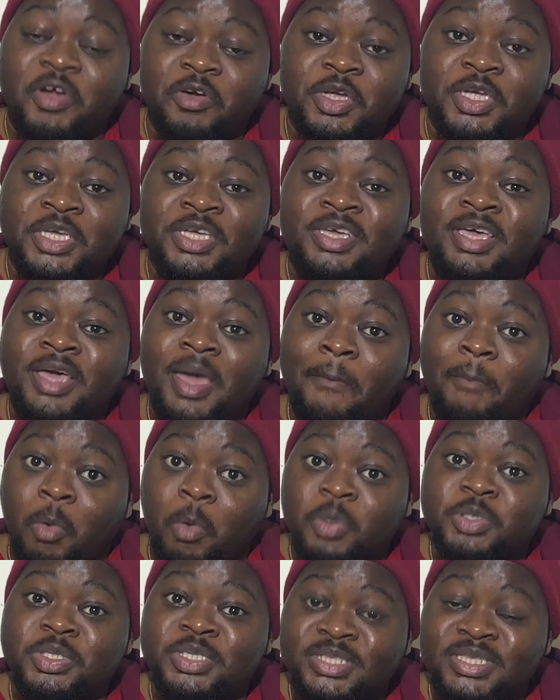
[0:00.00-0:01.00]
very
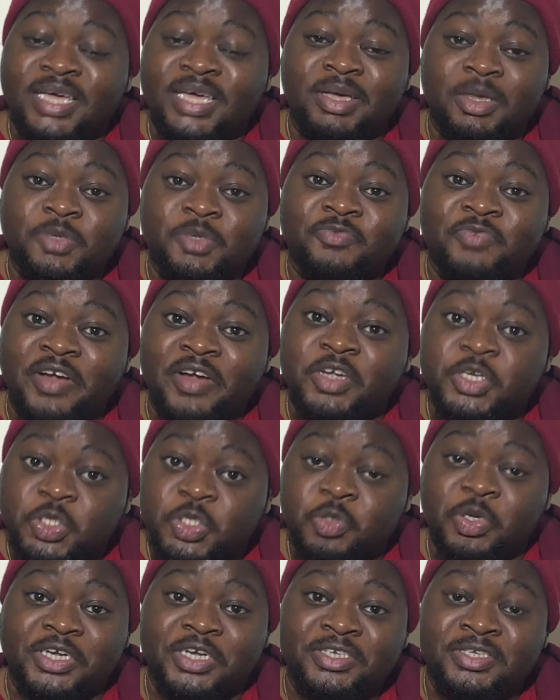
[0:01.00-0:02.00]
important thing. It was
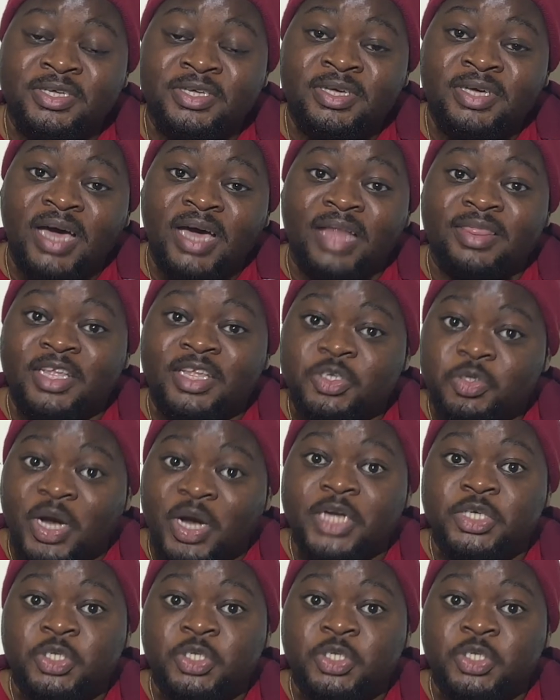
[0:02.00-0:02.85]
very strict, and they